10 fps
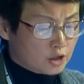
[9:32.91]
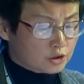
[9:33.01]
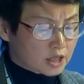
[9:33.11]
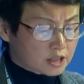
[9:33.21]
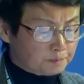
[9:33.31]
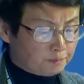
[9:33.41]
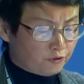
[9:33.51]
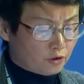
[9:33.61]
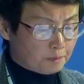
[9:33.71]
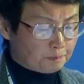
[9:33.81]
just
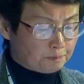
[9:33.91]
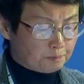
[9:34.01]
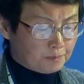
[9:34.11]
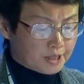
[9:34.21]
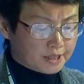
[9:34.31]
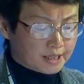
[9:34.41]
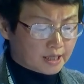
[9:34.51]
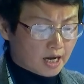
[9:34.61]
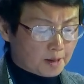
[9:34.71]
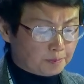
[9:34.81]
for
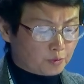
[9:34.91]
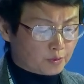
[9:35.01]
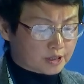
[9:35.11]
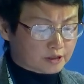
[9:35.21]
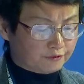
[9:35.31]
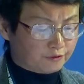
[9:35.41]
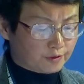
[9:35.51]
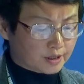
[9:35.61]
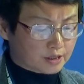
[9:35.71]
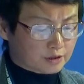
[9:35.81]
meeting up with
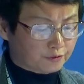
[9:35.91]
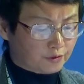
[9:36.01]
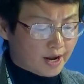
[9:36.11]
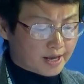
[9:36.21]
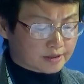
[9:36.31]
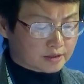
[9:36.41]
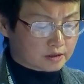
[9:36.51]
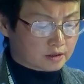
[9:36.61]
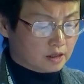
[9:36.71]
his friends